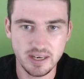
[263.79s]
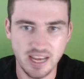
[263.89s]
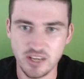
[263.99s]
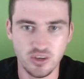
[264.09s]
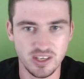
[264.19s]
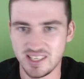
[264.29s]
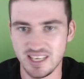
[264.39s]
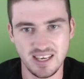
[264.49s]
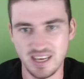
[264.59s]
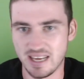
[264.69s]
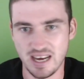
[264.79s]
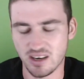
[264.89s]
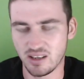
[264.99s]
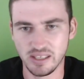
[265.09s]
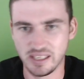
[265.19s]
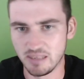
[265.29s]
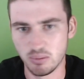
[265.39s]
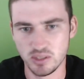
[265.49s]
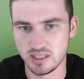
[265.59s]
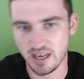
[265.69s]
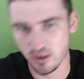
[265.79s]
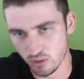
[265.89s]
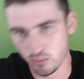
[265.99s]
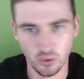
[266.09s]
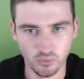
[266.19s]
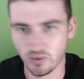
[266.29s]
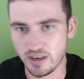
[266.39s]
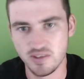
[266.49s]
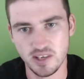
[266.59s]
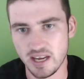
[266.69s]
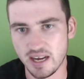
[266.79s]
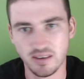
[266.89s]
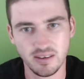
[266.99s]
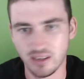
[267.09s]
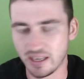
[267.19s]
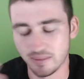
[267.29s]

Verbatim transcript: and you can see Kikau clearly puts his hand on the ball and reefs it out. Like,